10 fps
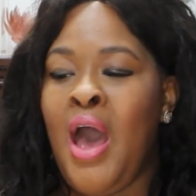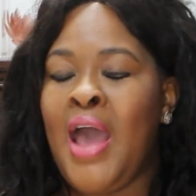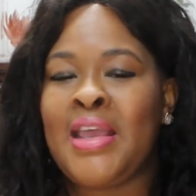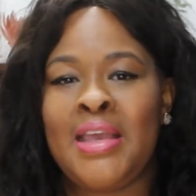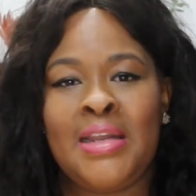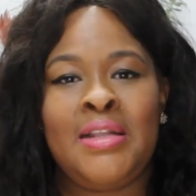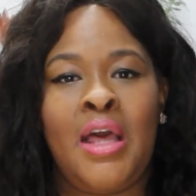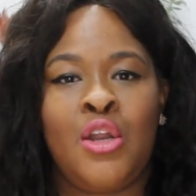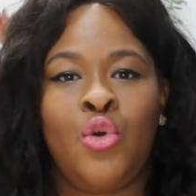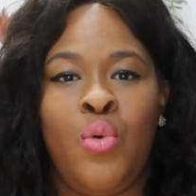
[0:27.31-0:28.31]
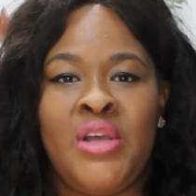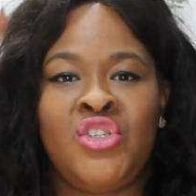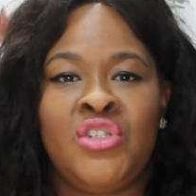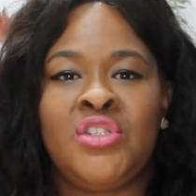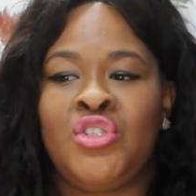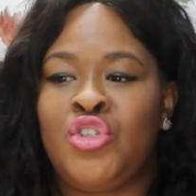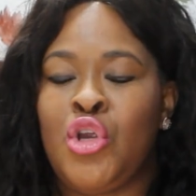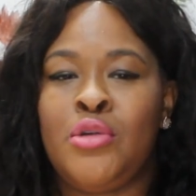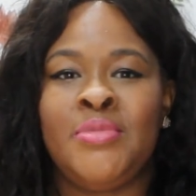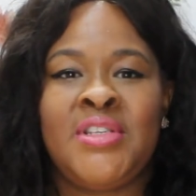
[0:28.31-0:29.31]
I get a lot of questions in
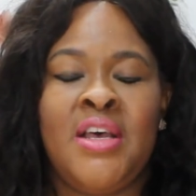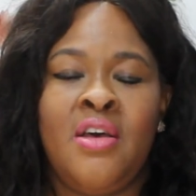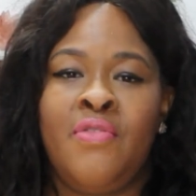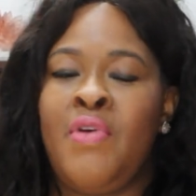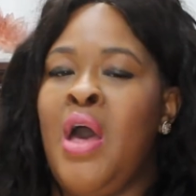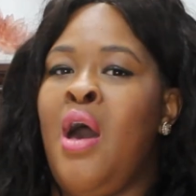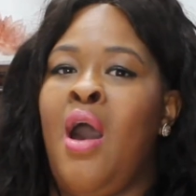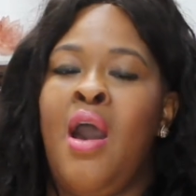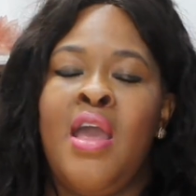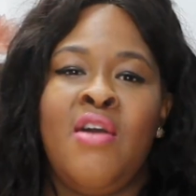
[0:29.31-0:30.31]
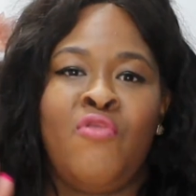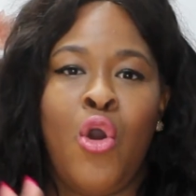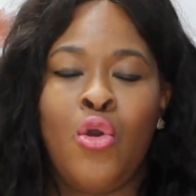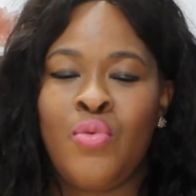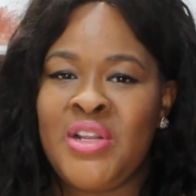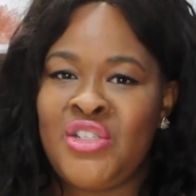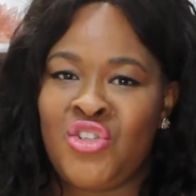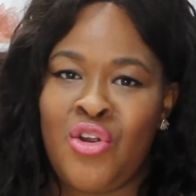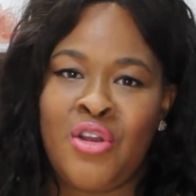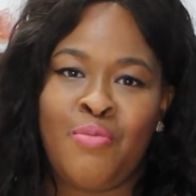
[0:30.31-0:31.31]
terms of, I have already
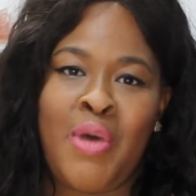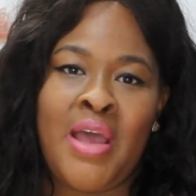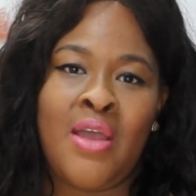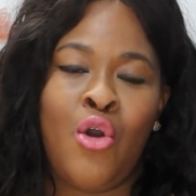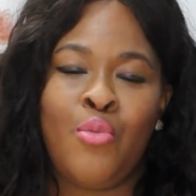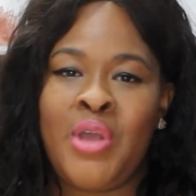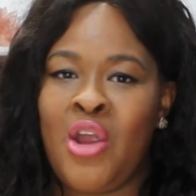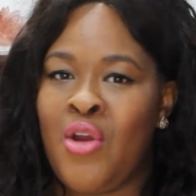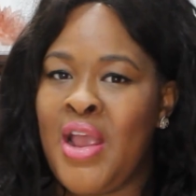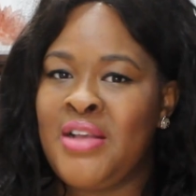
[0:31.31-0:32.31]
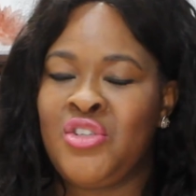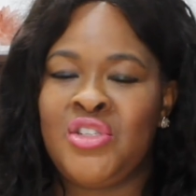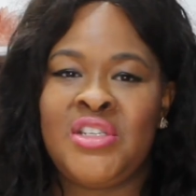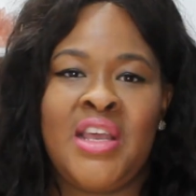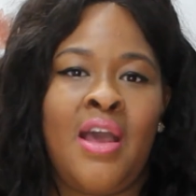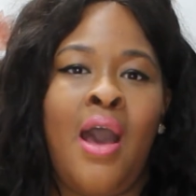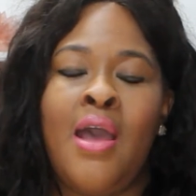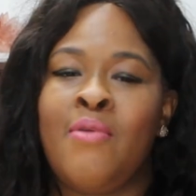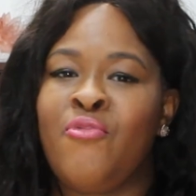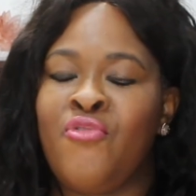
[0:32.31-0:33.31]
started my home care agency.
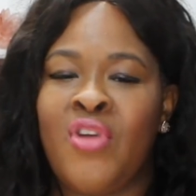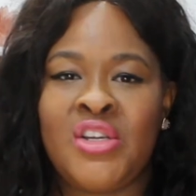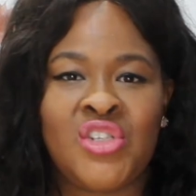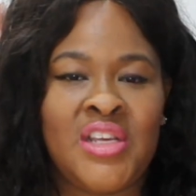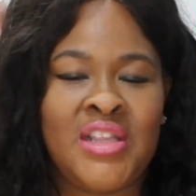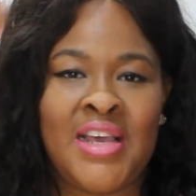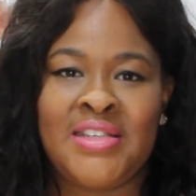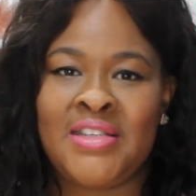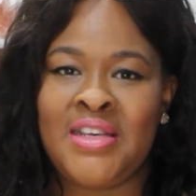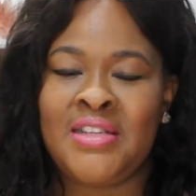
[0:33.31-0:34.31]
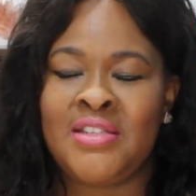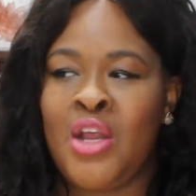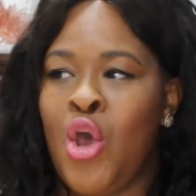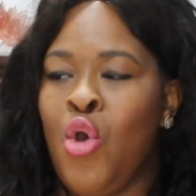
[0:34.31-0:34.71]
I am freshly licensed.